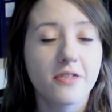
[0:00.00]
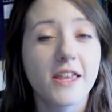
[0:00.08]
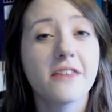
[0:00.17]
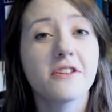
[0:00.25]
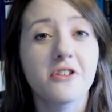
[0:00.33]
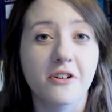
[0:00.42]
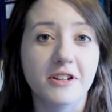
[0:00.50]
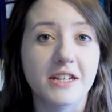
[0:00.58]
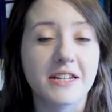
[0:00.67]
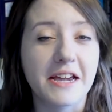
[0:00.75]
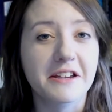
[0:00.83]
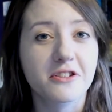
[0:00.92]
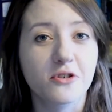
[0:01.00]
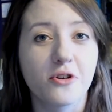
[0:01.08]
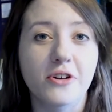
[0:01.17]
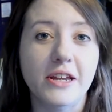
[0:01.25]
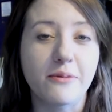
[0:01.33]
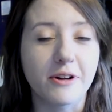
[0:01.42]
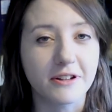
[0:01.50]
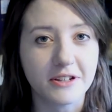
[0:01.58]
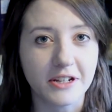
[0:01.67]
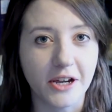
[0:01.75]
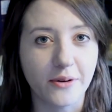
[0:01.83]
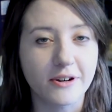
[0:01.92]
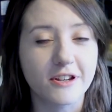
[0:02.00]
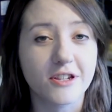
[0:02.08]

Then the Doctor takes Courtney Woods to go and